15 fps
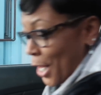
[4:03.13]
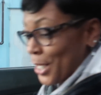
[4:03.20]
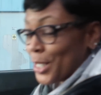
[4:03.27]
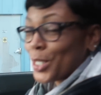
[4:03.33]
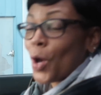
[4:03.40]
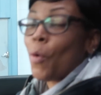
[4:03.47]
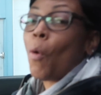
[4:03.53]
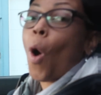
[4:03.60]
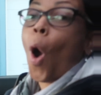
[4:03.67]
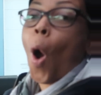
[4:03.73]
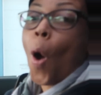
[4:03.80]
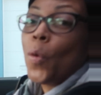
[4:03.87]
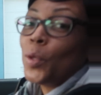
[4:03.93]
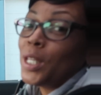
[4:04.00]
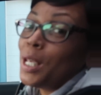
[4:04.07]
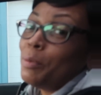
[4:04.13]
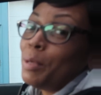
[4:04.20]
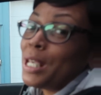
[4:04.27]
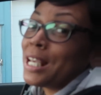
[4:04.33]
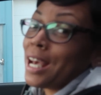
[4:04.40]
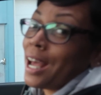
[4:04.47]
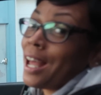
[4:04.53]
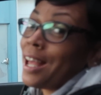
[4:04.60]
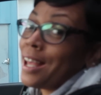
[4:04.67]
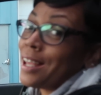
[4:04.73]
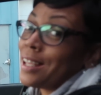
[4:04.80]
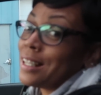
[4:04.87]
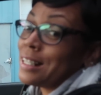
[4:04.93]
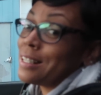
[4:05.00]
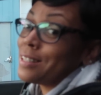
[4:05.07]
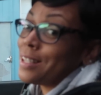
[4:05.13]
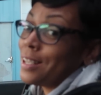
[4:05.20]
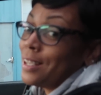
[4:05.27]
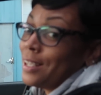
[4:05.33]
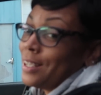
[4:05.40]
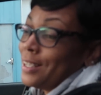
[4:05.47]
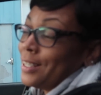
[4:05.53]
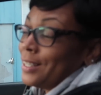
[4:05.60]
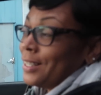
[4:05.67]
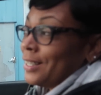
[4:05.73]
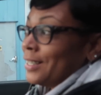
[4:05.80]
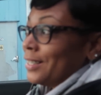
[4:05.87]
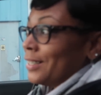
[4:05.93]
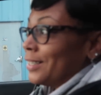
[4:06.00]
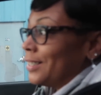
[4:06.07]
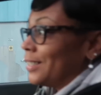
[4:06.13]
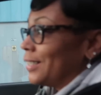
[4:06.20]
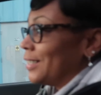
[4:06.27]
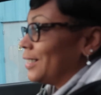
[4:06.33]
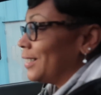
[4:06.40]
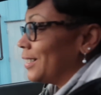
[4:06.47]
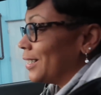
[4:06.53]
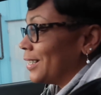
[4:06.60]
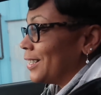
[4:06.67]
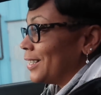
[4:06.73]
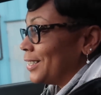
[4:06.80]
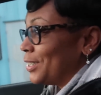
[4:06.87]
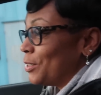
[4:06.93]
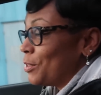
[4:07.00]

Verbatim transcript: And so only because uh,